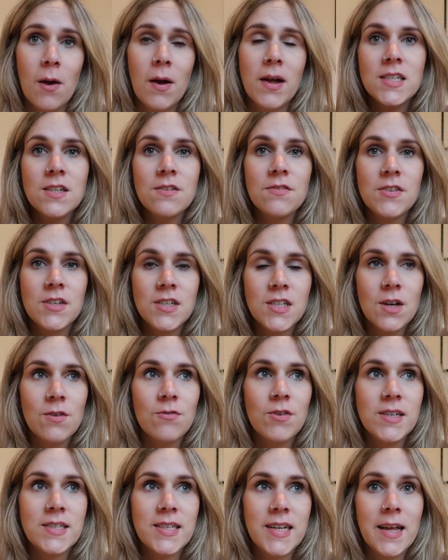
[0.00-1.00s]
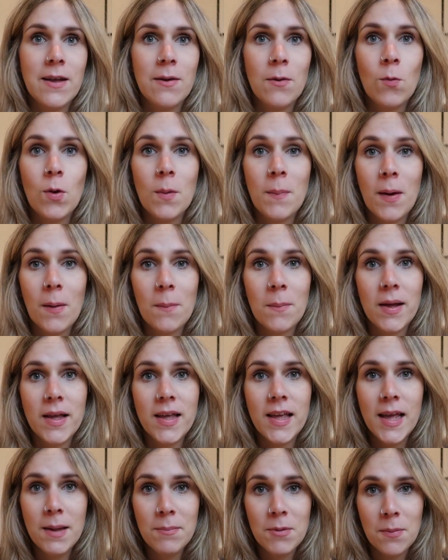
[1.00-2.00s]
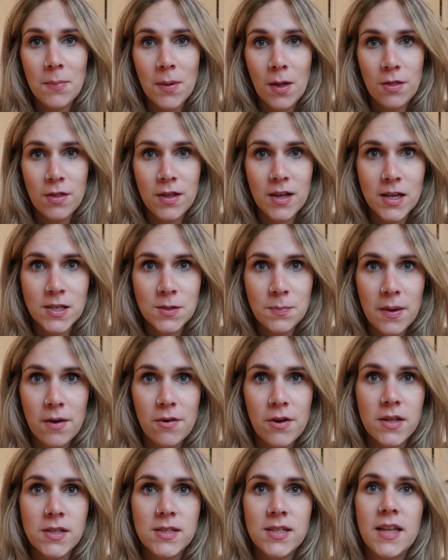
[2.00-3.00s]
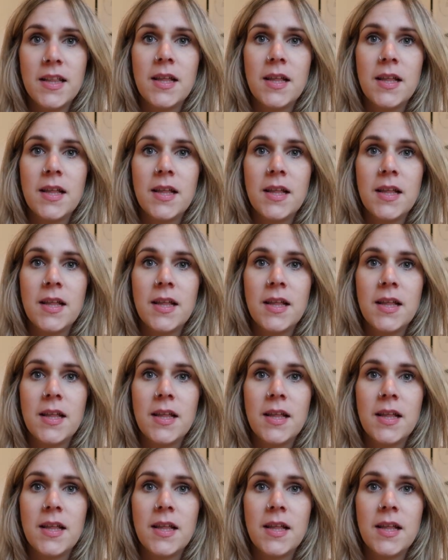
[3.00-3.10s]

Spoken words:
I did a video recently all about my hypnobirthing experience,